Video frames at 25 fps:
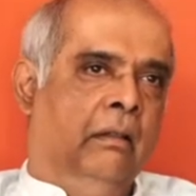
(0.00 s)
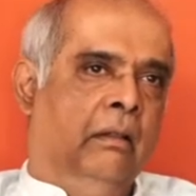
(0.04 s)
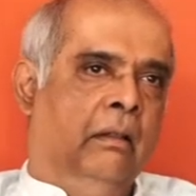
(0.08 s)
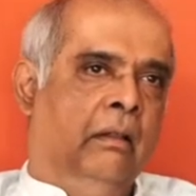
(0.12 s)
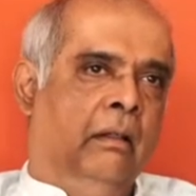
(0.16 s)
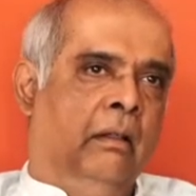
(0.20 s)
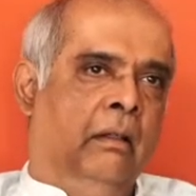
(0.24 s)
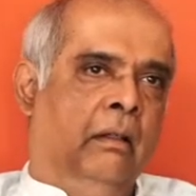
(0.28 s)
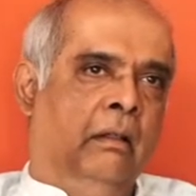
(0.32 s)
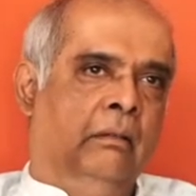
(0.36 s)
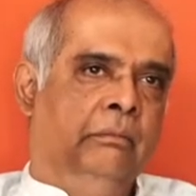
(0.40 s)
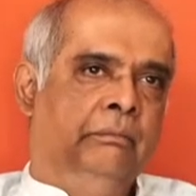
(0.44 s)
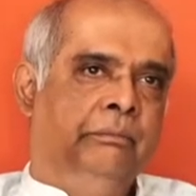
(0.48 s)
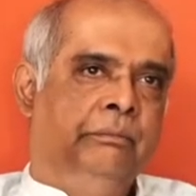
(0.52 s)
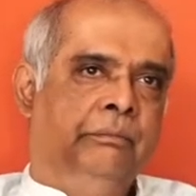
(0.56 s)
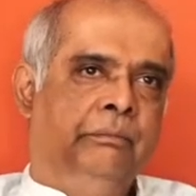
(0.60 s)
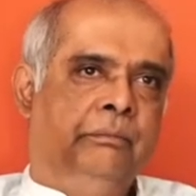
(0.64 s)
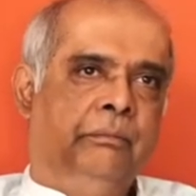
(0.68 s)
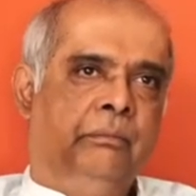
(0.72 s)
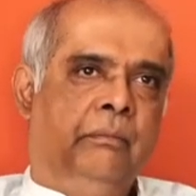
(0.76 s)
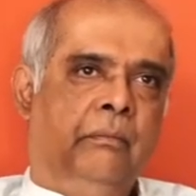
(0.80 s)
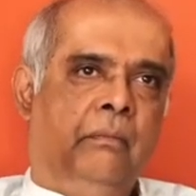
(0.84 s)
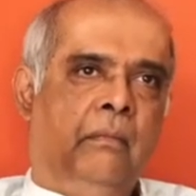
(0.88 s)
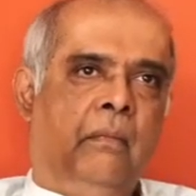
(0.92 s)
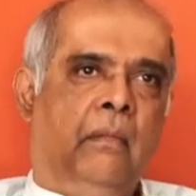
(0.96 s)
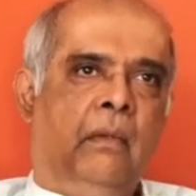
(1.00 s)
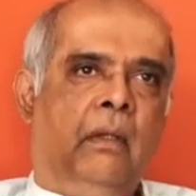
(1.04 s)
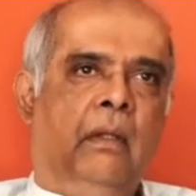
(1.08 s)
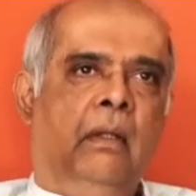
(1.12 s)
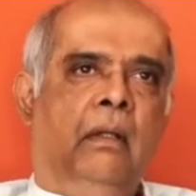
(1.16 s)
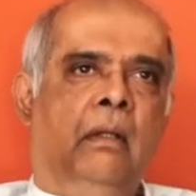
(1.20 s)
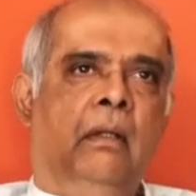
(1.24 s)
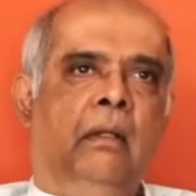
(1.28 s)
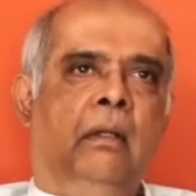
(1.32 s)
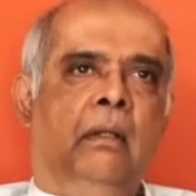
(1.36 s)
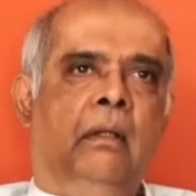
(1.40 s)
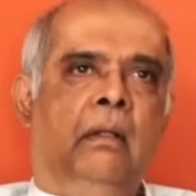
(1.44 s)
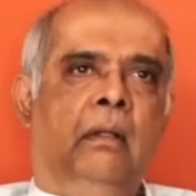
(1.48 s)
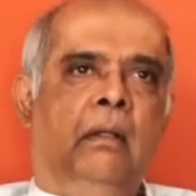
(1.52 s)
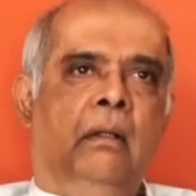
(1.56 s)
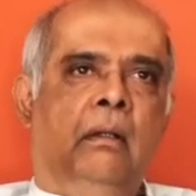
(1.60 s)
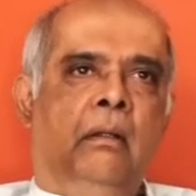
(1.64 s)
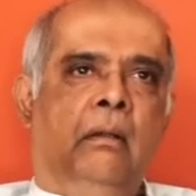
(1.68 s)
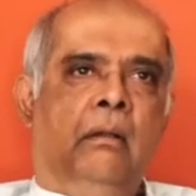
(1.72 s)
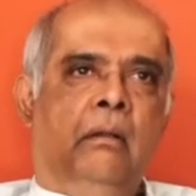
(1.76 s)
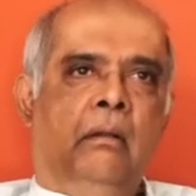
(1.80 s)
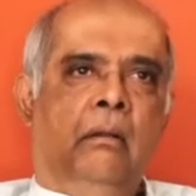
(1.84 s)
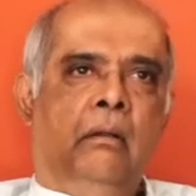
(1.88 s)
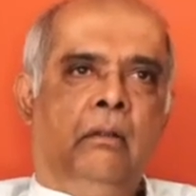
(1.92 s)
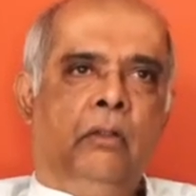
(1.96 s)

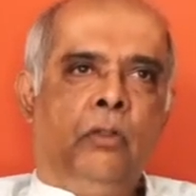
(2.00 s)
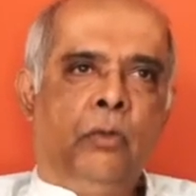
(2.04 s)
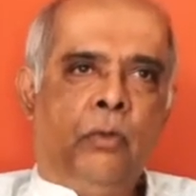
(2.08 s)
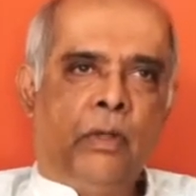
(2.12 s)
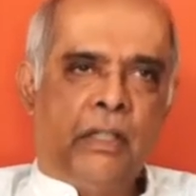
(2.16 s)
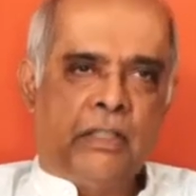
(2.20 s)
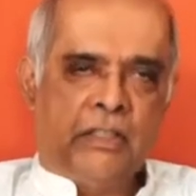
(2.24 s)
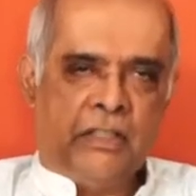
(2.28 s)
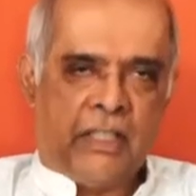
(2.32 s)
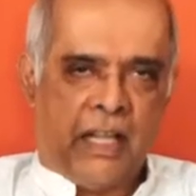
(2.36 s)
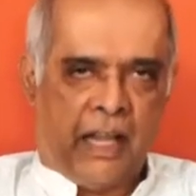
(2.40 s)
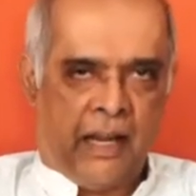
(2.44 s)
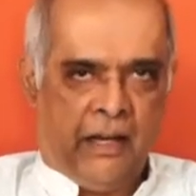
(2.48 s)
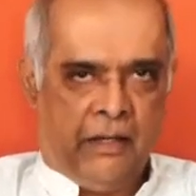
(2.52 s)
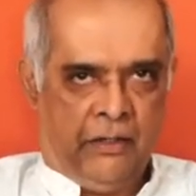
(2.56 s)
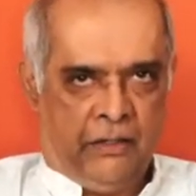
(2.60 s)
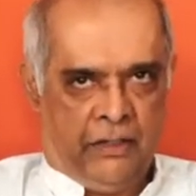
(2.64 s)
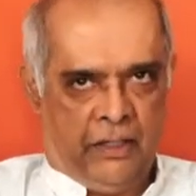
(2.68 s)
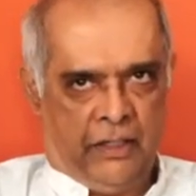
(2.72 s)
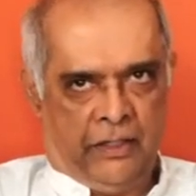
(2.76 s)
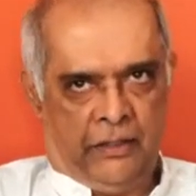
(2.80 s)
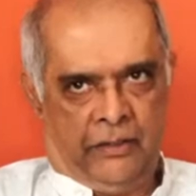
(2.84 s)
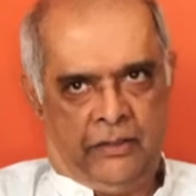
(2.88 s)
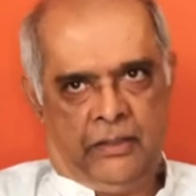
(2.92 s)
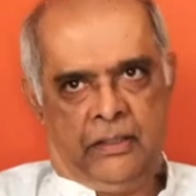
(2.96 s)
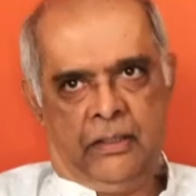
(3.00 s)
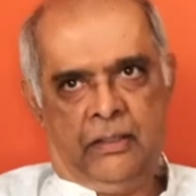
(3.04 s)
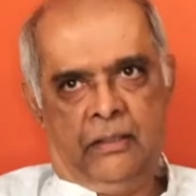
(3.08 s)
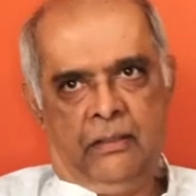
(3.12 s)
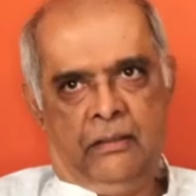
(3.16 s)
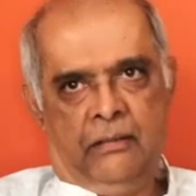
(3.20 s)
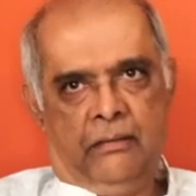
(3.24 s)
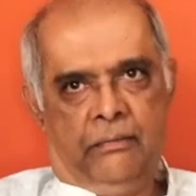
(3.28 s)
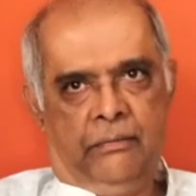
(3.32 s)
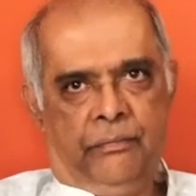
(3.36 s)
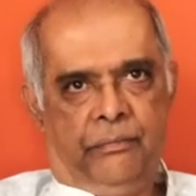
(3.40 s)
Towards the end, yes.